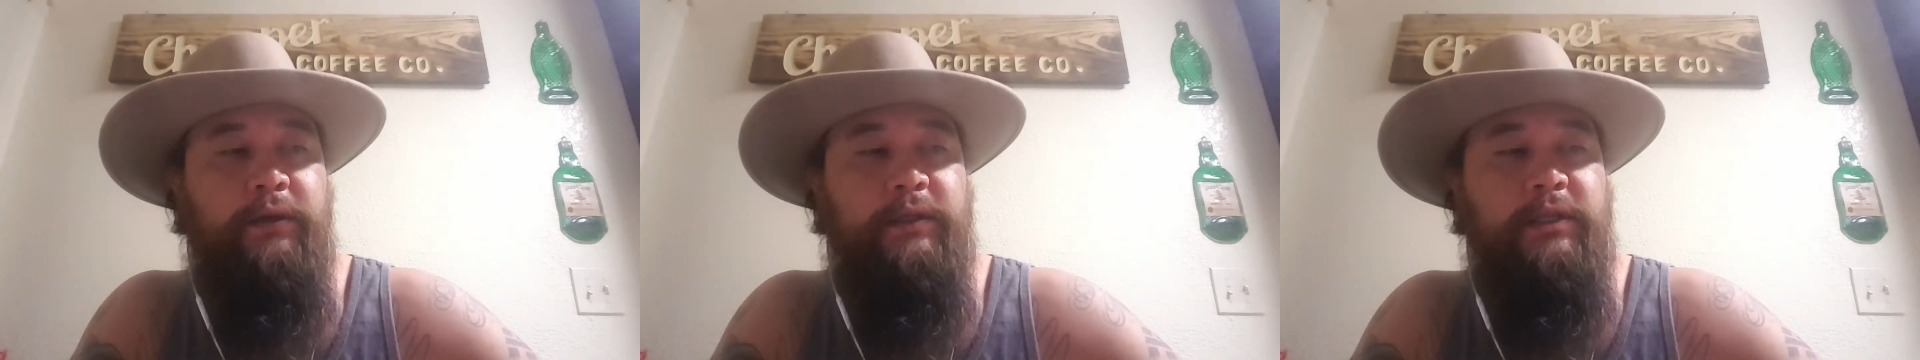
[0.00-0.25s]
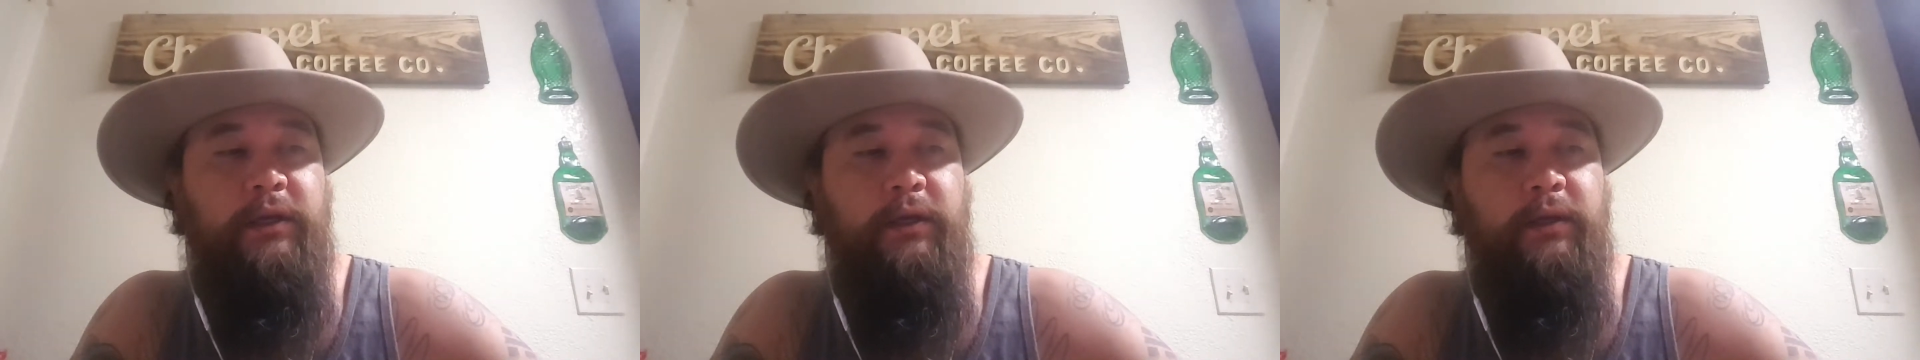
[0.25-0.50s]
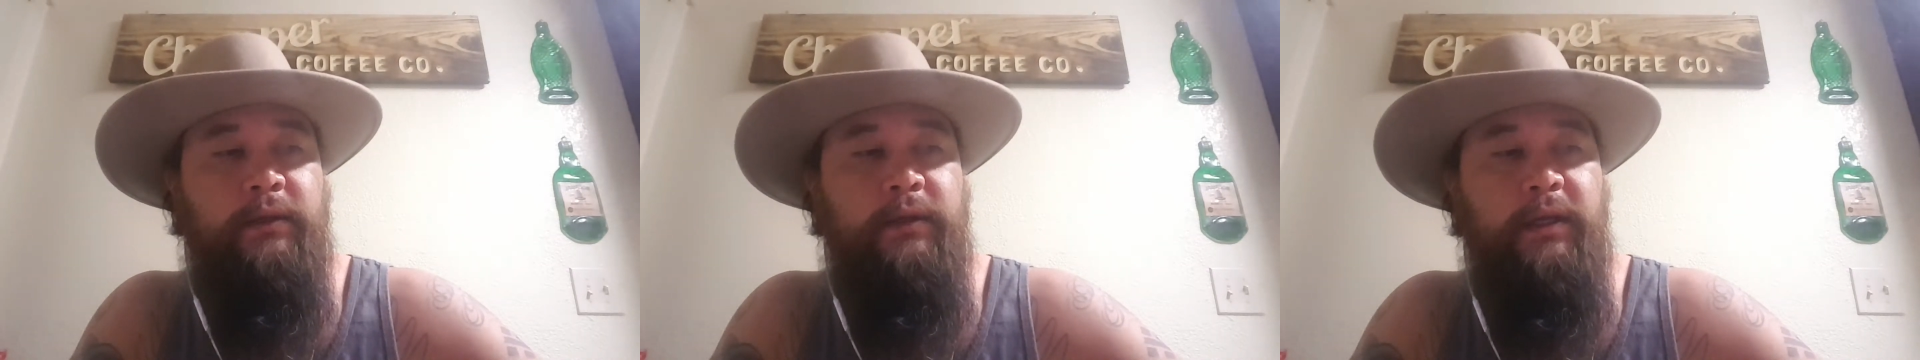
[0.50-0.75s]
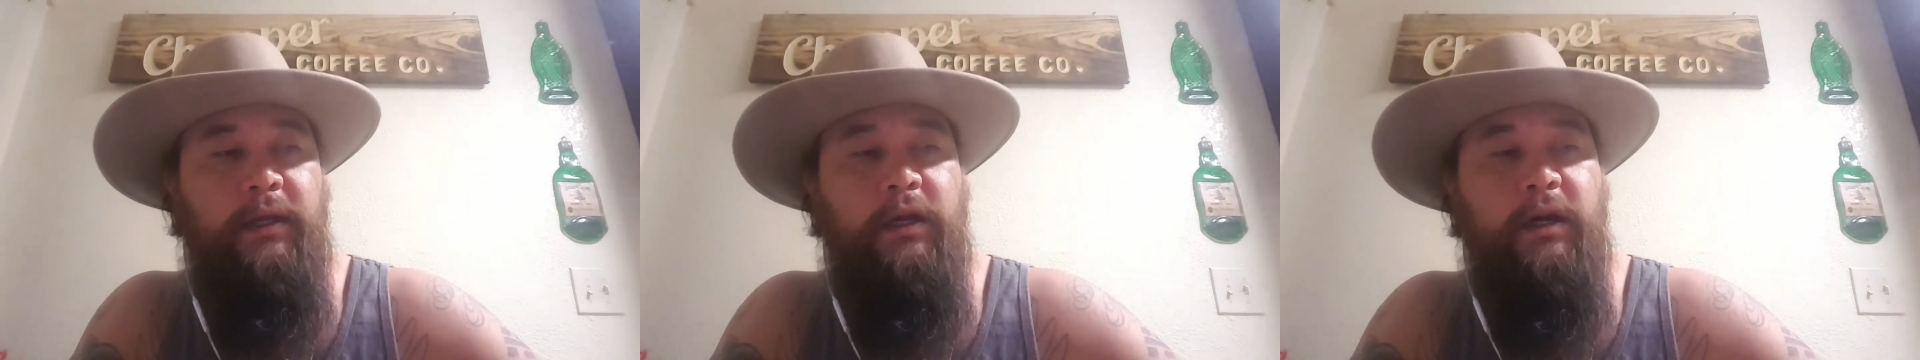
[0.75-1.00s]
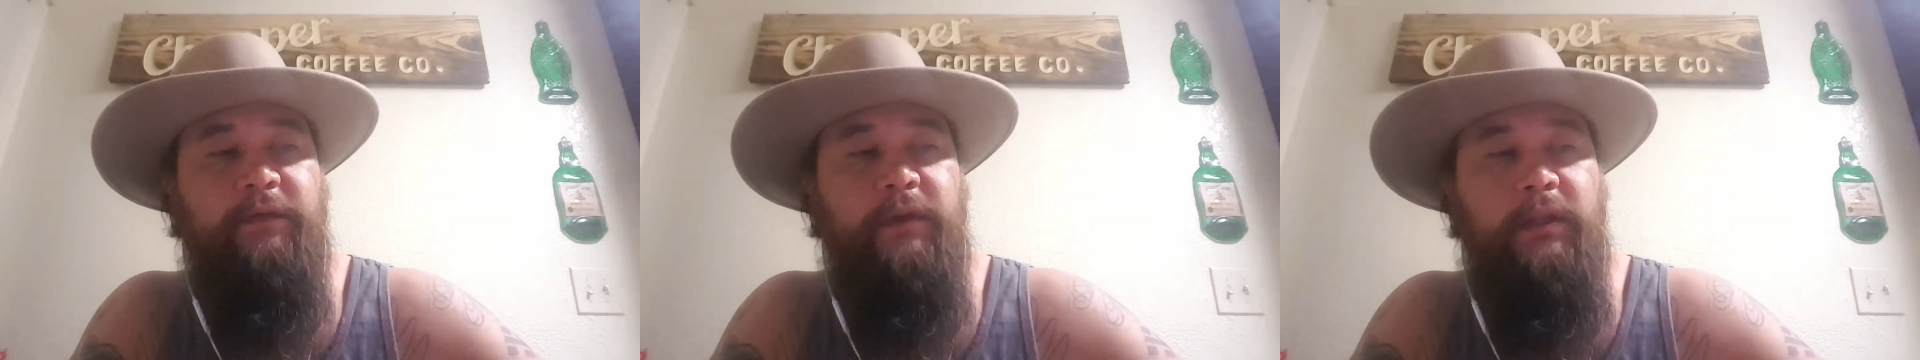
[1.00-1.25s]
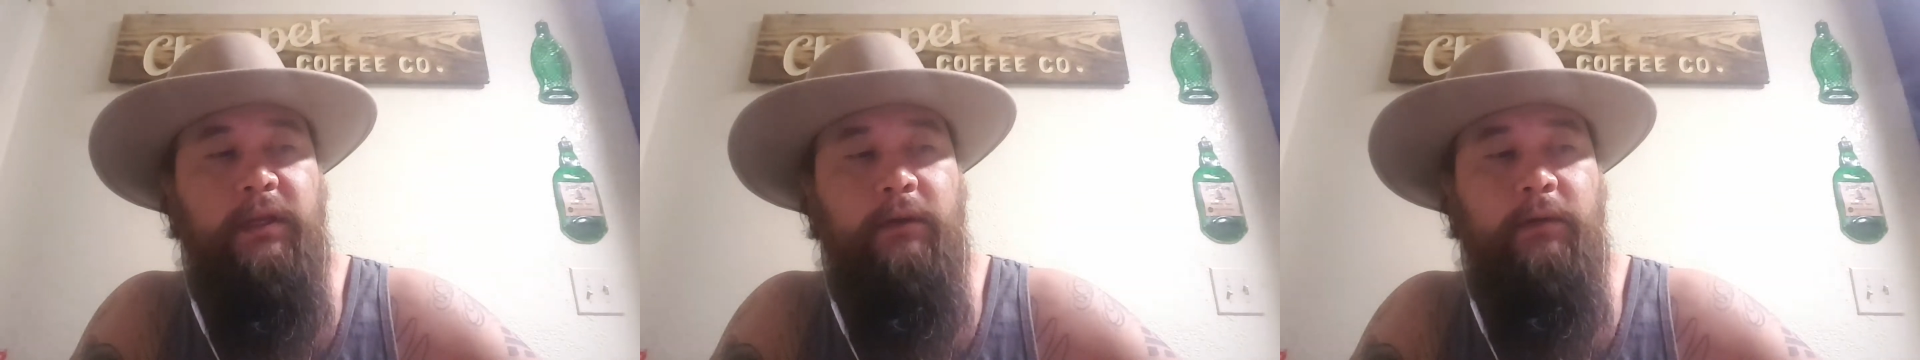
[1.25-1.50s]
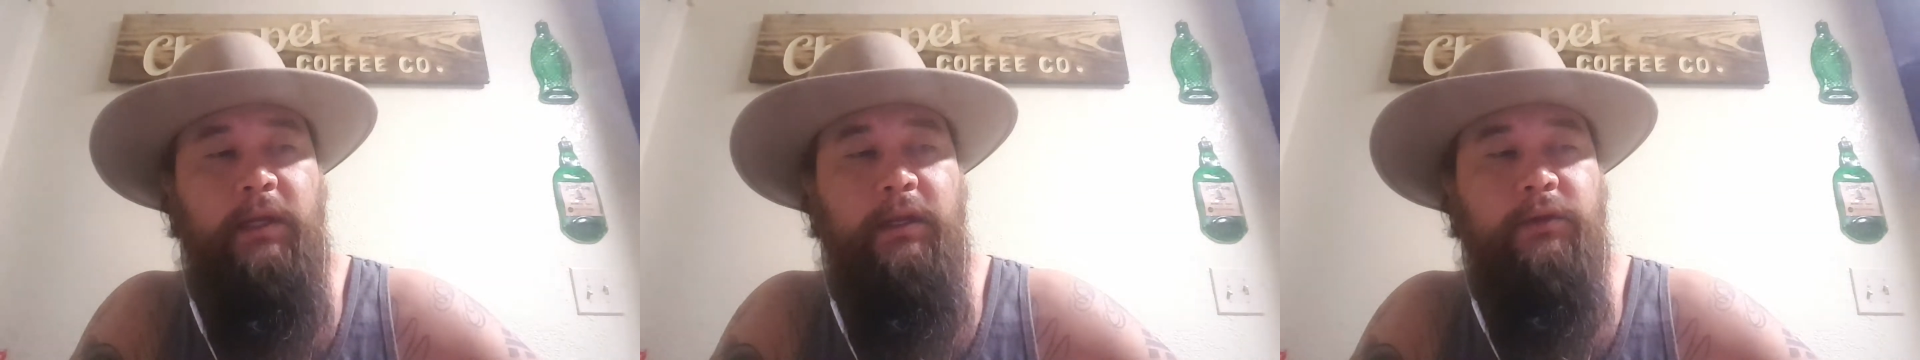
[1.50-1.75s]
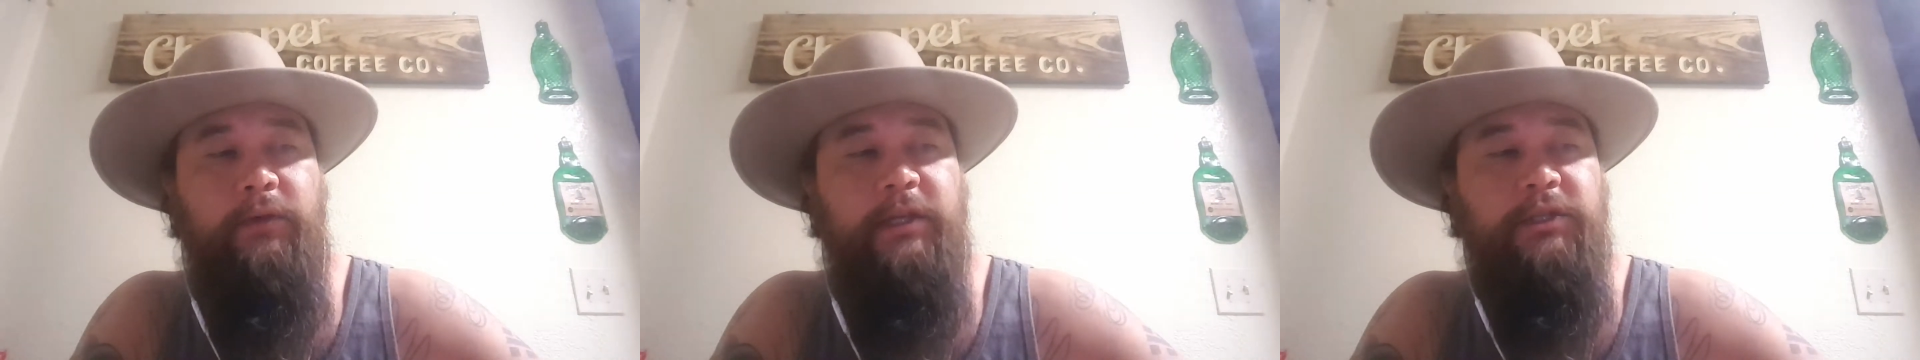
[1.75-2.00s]
I started in coffee, and then I went
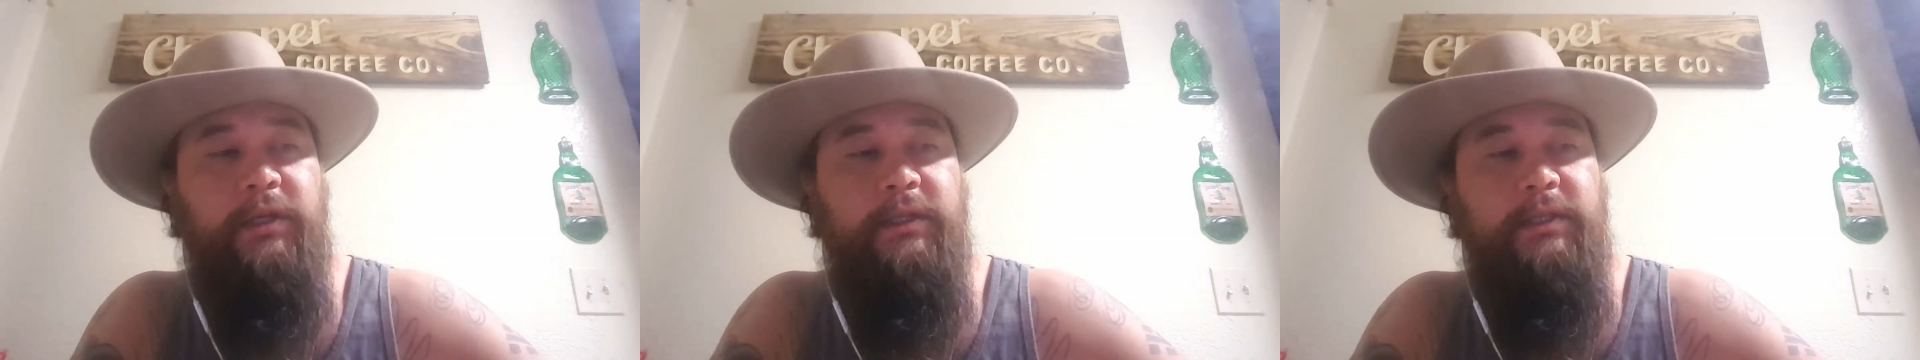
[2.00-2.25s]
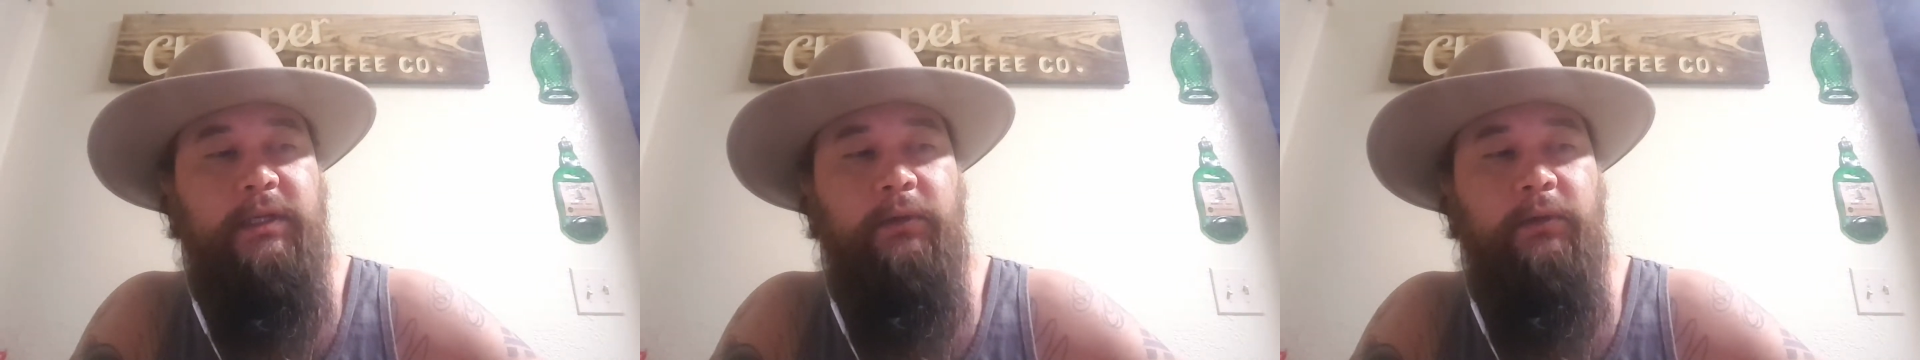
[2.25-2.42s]
into restaurants,